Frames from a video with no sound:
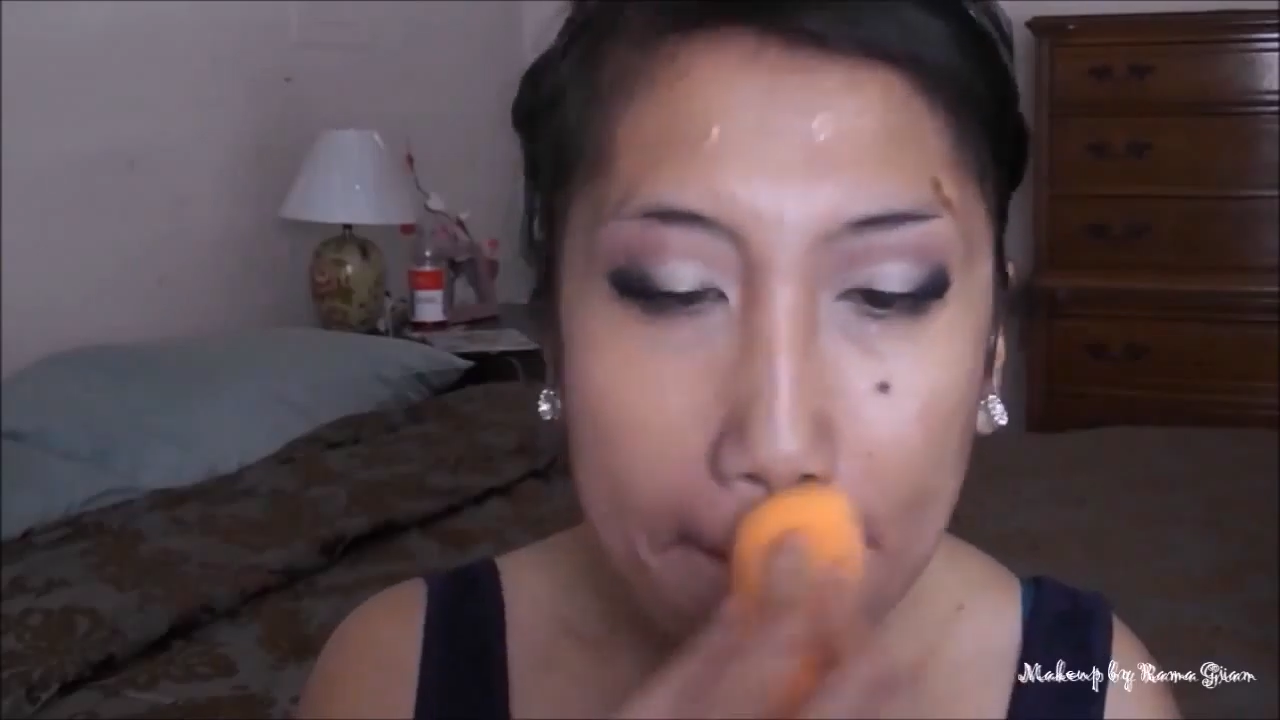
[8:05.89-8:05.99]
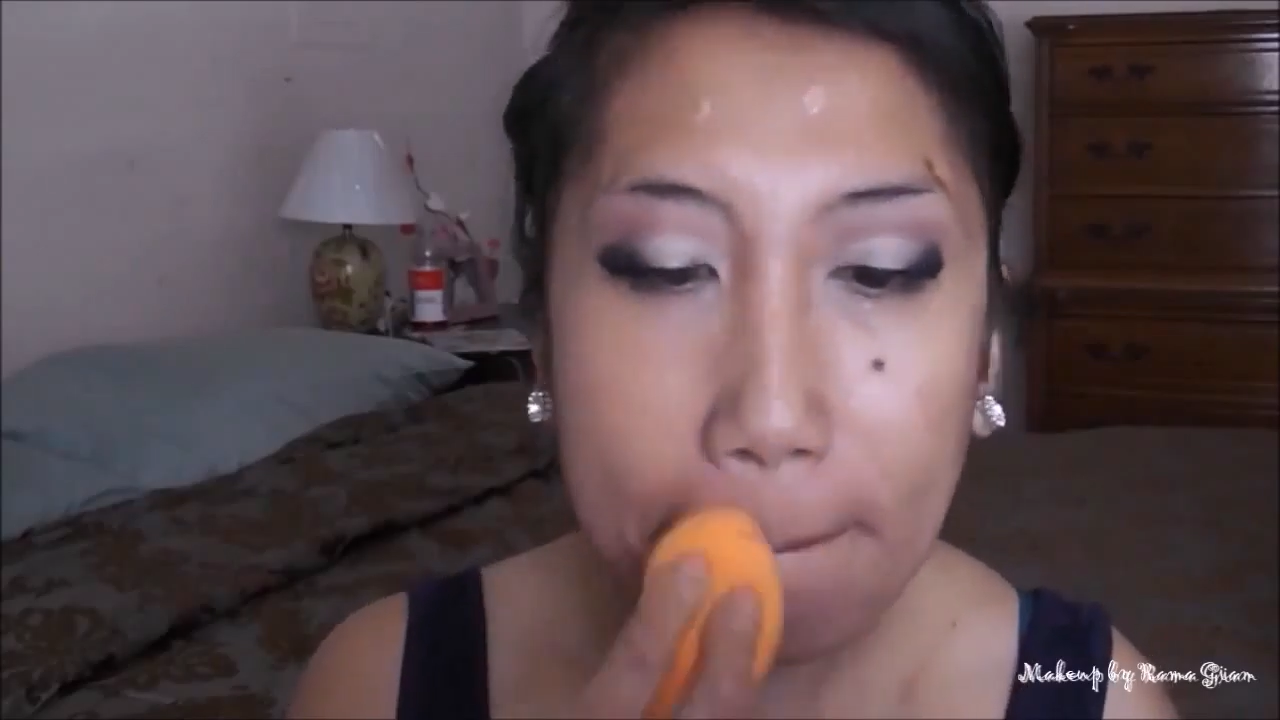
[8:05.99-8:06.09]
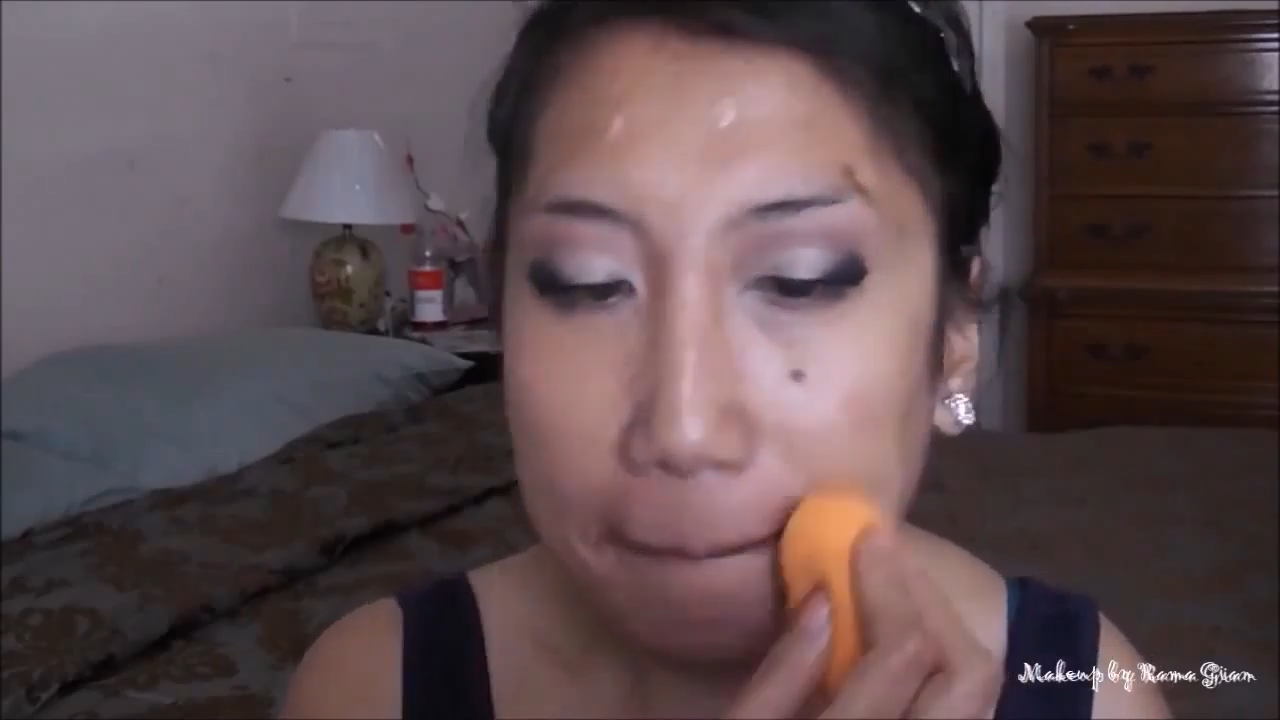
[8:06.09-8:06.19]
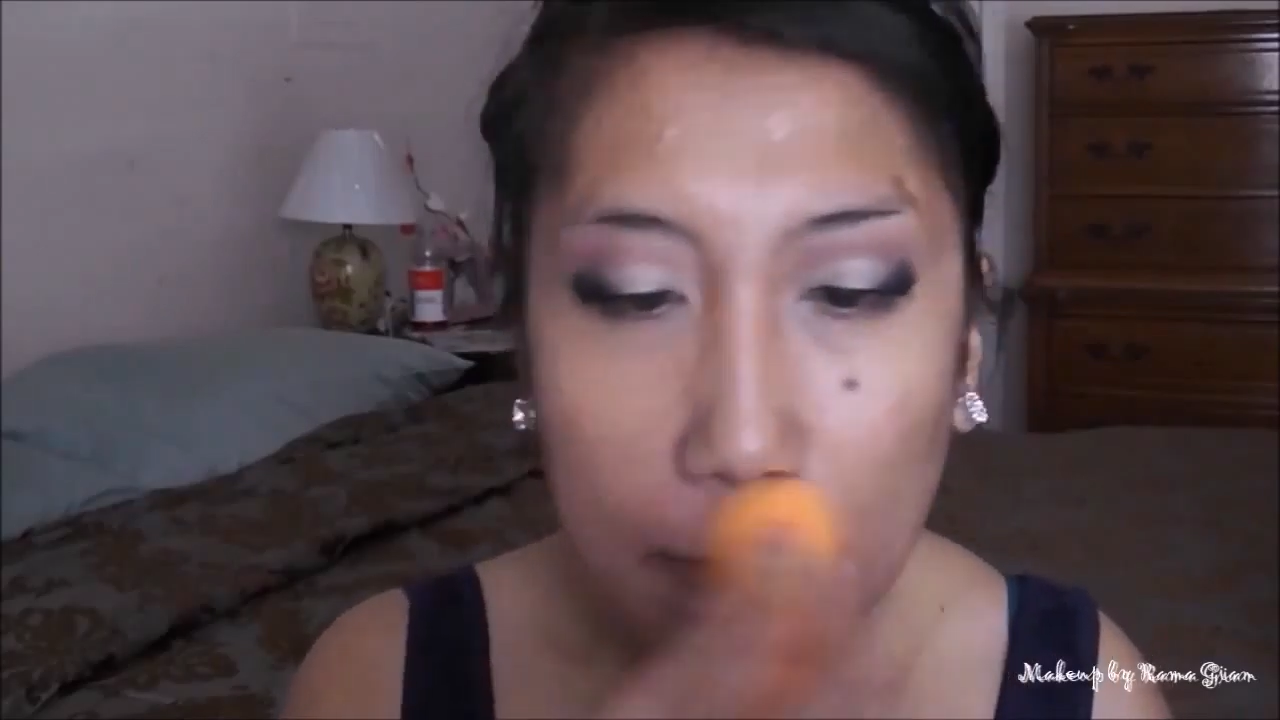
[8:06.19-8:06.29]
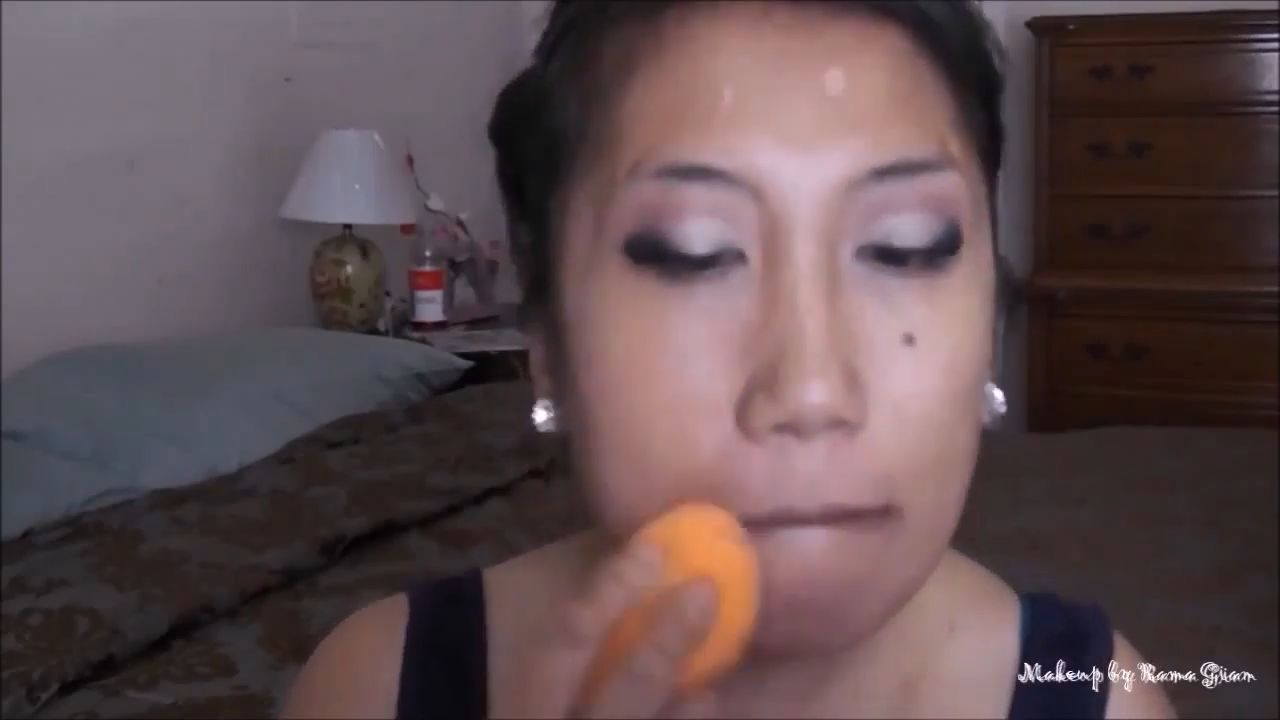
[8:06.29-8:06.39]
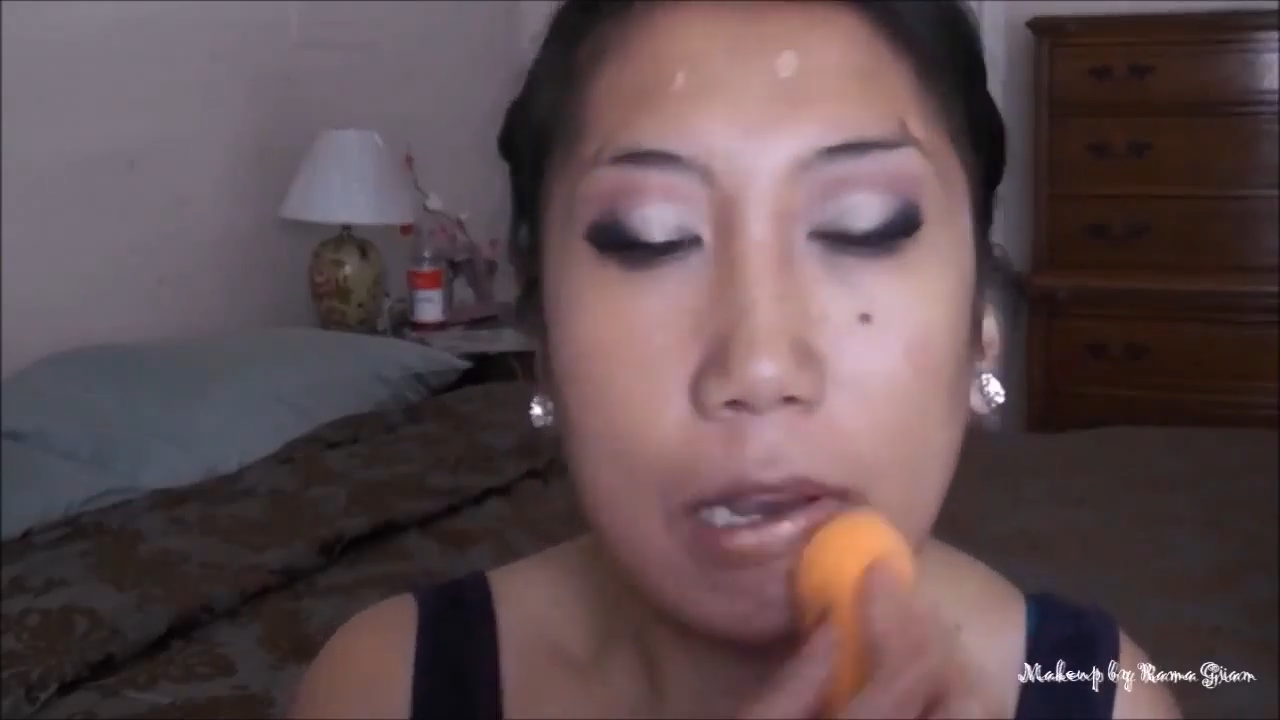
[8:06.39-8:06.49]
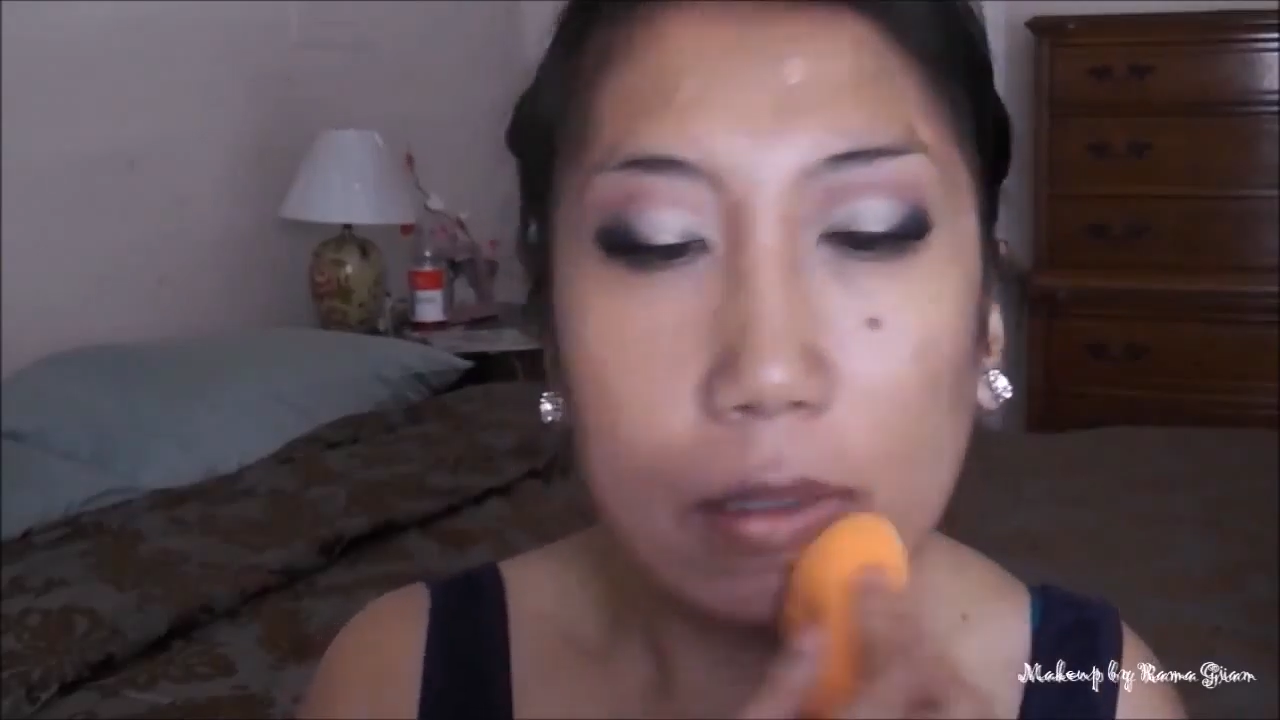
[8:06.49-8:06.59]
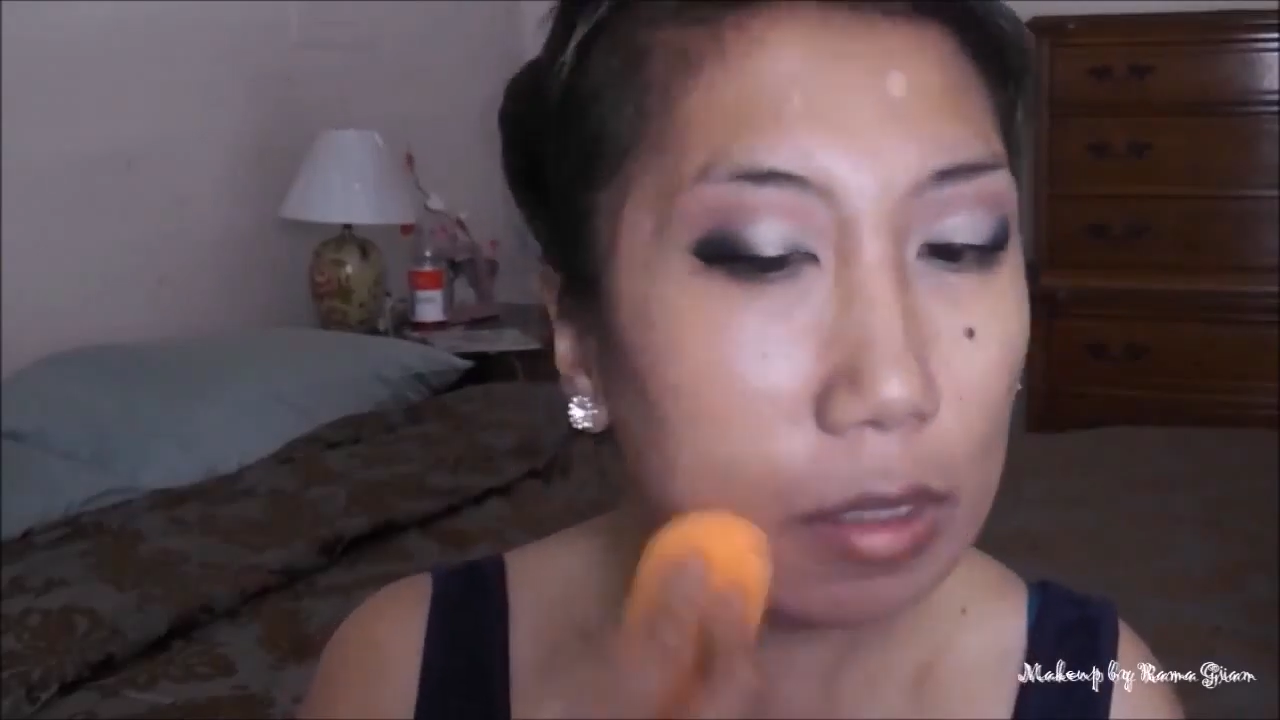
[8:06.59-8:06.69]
um,